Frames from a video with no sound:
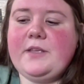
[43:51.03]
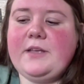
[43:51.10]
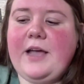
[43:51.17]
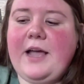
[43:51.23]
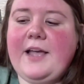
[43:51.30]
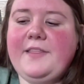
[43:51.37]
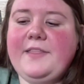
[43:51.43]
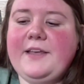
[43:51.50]

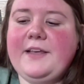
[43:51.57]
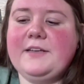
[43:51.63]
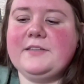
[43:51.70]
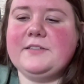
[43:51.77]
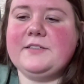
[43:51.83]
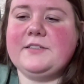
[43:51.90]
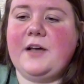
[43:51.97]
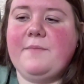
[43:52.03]
I
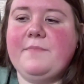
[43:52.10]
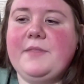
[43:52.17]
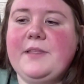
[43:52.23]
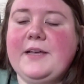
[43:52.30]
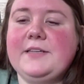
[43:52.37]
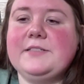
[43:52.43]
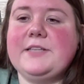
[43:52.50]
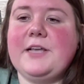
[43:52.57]
think some
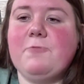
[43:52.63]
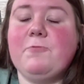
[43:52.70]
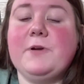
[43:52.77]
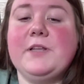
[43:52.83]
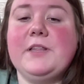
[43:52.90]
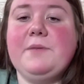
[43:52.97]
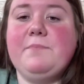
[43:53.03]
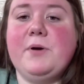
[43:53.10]
things that
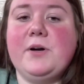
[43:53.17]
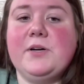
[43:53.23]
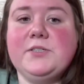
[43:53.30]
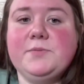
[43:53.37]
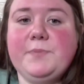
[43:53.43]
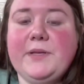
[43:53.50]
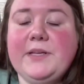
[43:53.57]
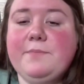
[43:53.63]
really
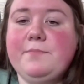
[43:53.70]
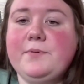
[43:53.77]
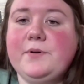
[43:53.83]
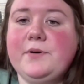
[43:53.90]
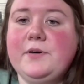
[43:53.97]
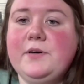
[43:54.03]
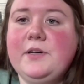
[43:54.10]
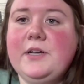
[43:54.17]
push
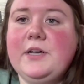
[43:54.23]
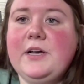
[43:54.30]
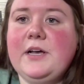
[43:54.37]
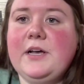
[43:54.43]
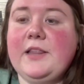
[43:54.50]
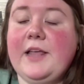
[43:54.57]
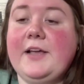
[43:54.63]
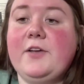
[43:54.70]
people,
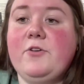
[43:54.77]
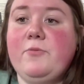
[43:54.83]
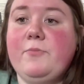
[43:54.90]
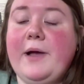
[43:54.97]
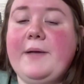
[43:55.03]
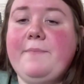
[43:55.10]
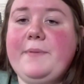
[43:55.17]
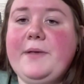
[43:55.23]
like who
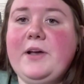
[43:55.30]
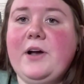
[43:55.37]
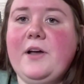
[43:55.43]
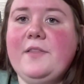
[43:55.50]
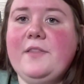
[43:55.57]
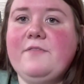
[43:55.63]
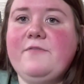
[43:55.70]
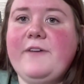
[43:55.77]
might be
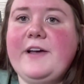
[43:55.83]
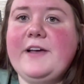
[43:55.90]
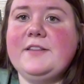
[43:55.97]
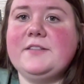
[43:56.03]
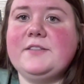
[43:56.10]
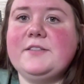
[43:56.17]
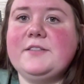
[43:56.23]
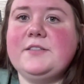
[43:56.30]
on the
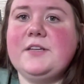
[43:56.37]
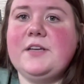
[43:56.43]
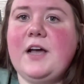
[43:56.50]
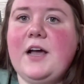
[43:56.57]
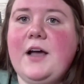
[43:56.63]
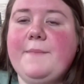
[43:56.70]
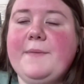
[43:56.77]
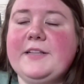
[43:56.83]
fence,
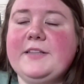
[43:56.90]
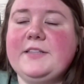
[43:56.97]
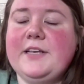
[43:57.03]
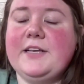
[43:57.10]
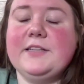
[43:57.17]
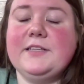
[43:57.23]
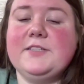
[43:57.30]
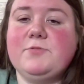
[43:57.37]

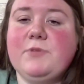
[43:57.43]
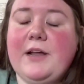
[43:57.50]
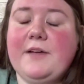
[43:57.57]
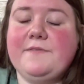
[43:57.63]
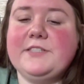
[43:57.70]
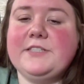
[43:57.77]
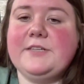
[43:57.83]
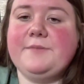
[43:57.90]
at least what
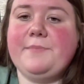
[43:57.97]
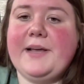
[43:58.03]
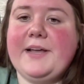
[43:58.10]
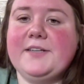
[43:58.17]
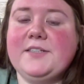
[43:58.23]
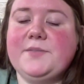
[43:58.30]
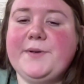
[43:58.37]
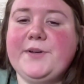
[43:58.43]
I've seen in my
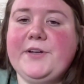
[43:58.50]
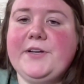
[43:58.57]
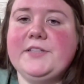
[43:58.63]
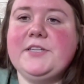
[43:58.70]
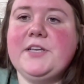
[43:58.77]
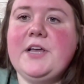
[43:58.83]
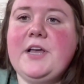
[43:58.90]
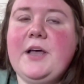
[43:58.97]

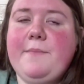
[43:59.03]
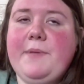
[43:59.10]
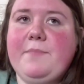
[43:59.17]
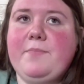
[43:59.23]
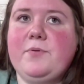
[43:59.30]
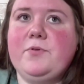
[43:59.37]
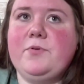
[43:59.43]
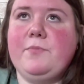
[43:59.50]
experience,
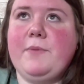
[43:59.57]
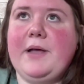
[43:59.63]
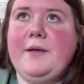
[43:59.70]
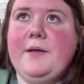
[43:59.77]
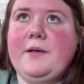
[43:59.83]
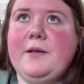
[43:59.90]
people who might